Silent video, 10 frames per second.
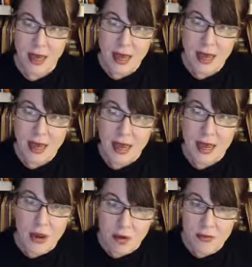And I
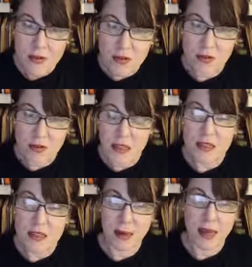will never forget
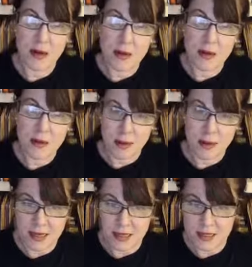this man,
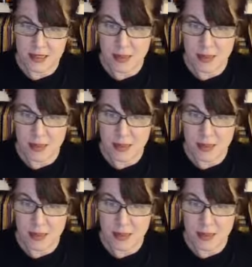because,